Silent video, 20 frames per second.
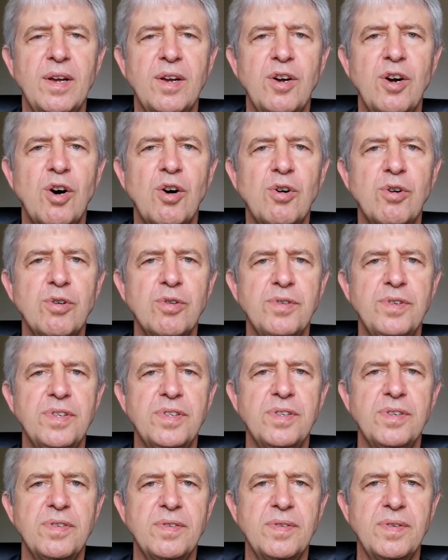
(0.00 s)

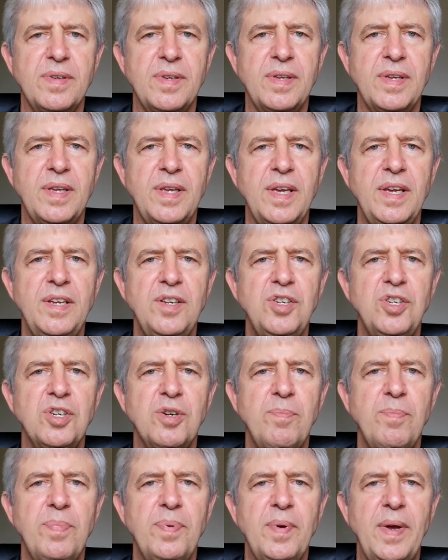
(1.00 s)
gold,
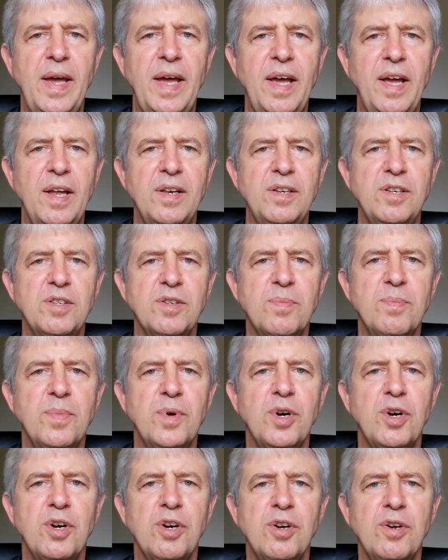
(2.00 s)
kingship; and
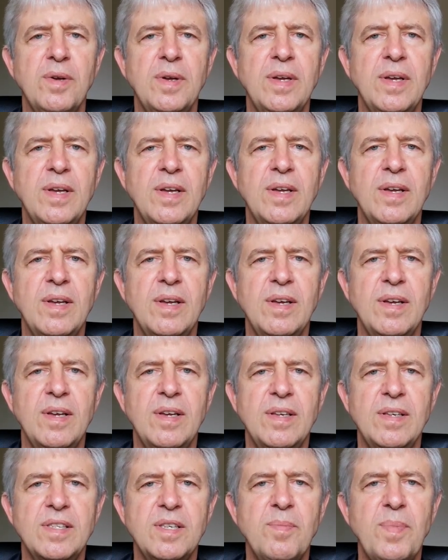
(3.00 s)
myrrh,
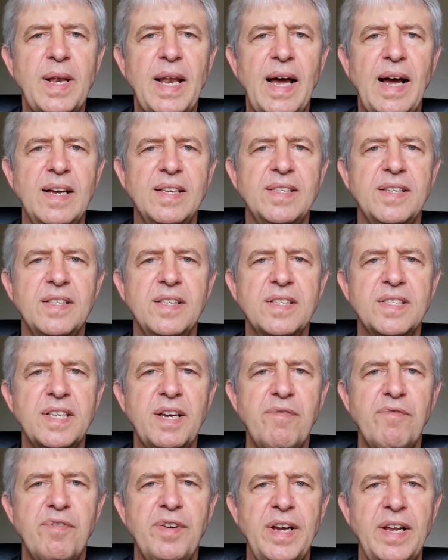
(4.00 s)
symbolizing the
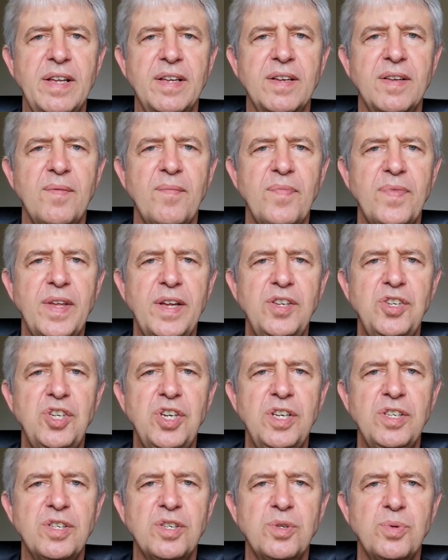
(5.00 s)
suffering that
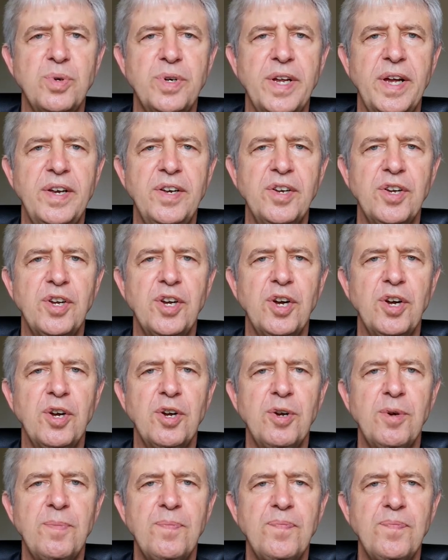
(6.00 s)
Jesus would undergo.